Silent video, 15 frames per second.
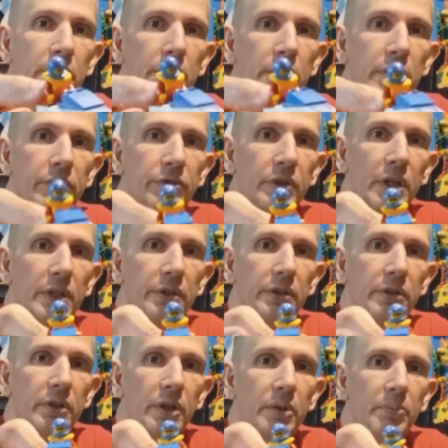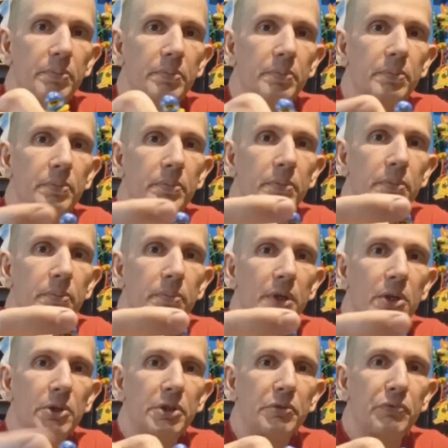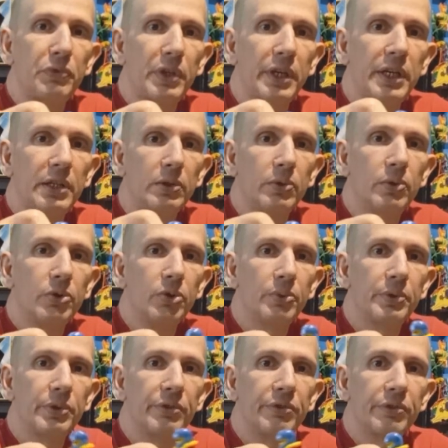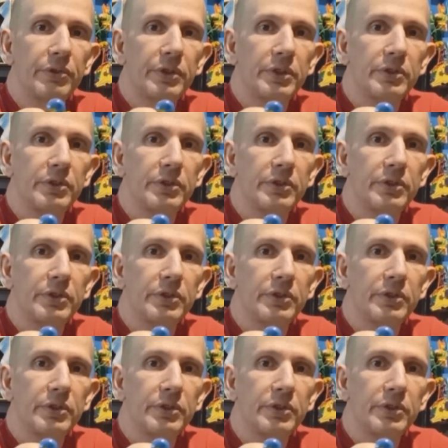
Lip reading: And he's got the American flag logo with the